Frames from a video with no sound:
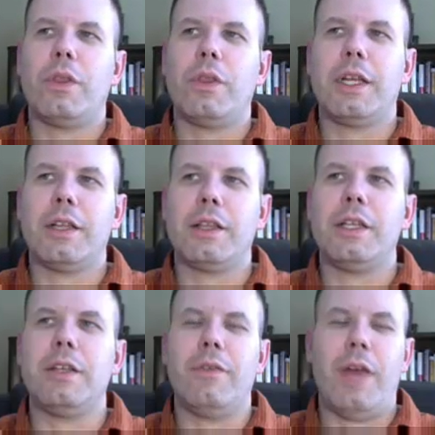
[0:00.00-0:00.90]
and it can lead
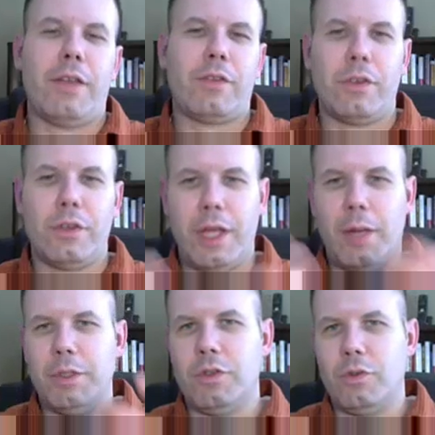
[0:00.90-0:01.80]
to vascular
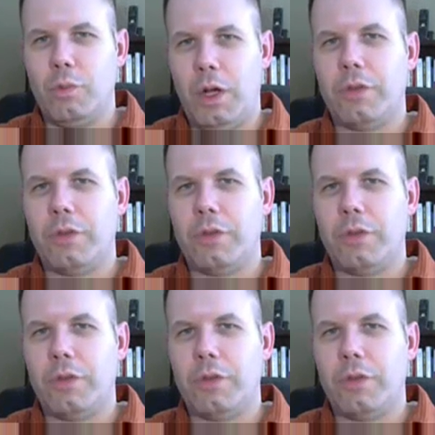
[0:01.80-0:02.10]
damage as well.